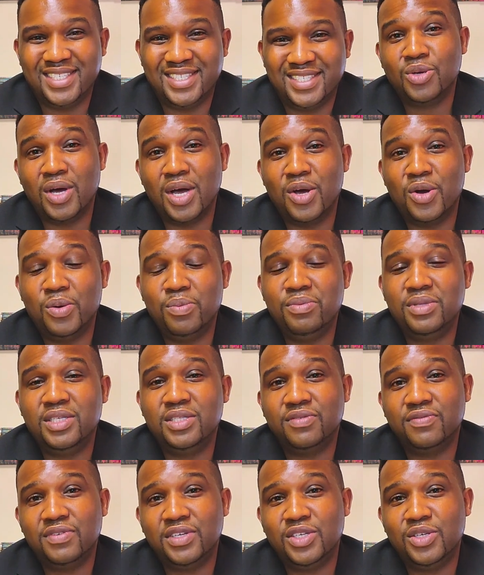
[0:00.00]
So I hope
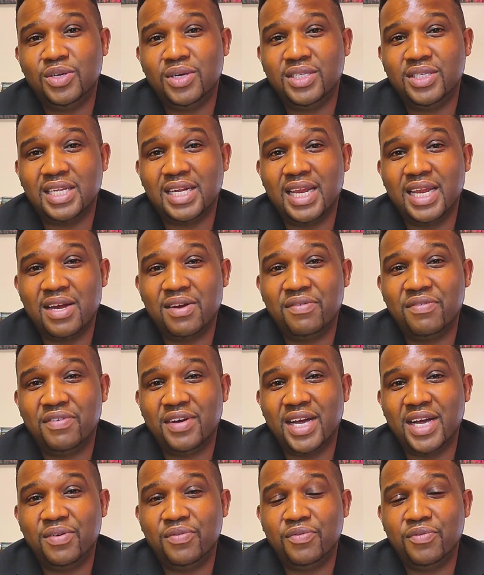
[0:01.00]
this video has
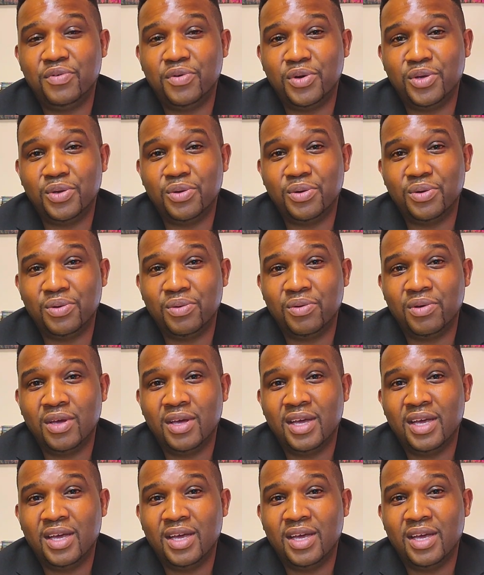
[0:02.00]
clarified for you